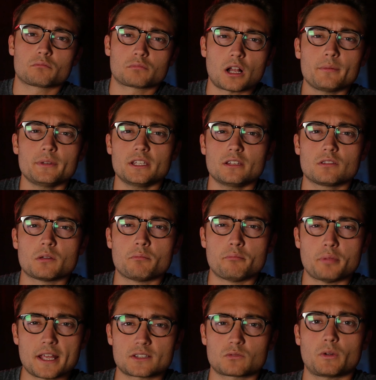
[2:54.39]
Probably the
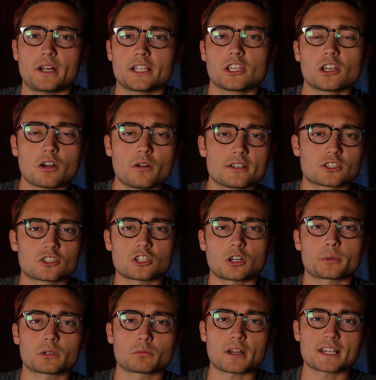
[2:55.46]
best way to go is to start
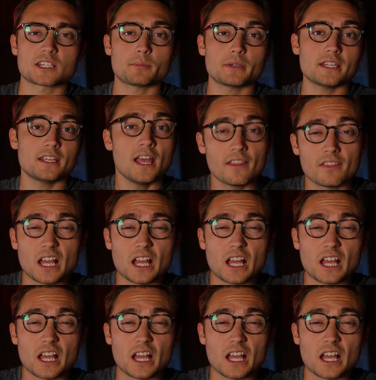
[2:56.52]
with a recipe